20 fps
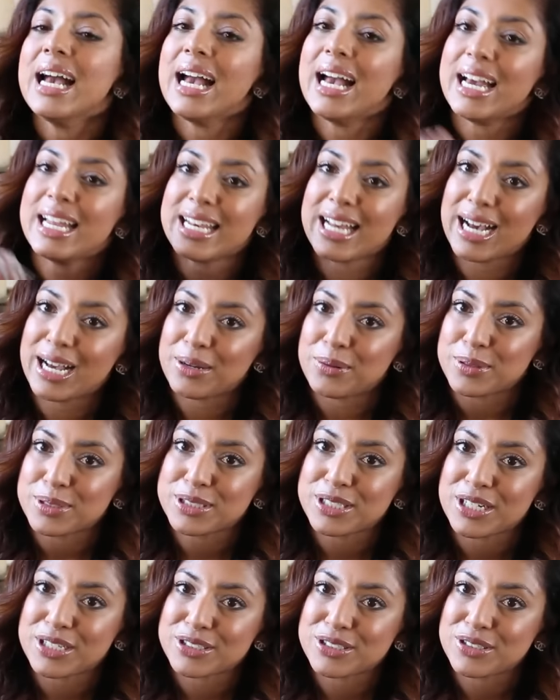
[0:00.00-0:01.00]
and I will
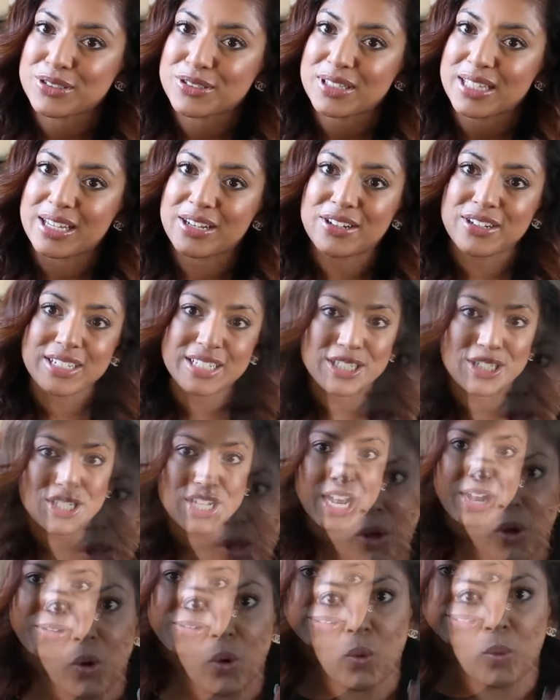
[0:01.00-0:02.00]
talk to you later.
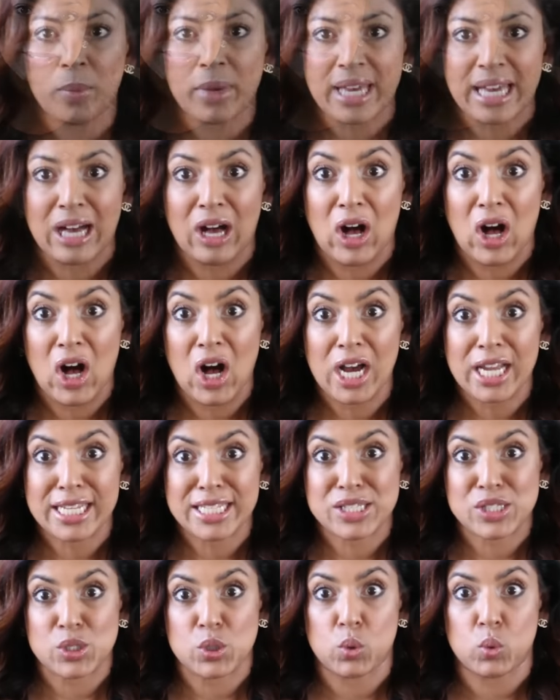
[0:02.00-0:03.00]
Oh my God,
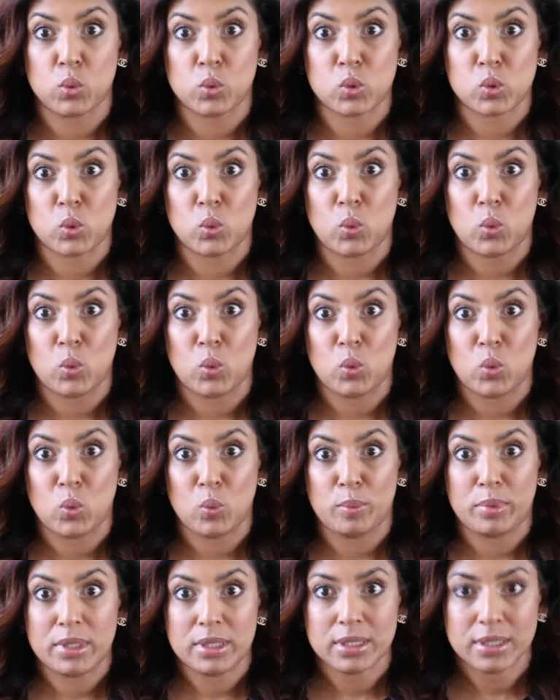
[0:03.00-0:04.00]
it's
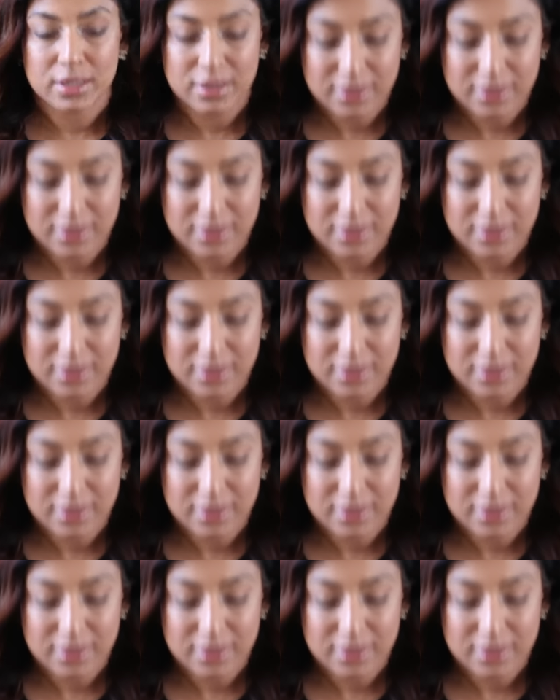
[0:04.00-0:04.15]
YouTube.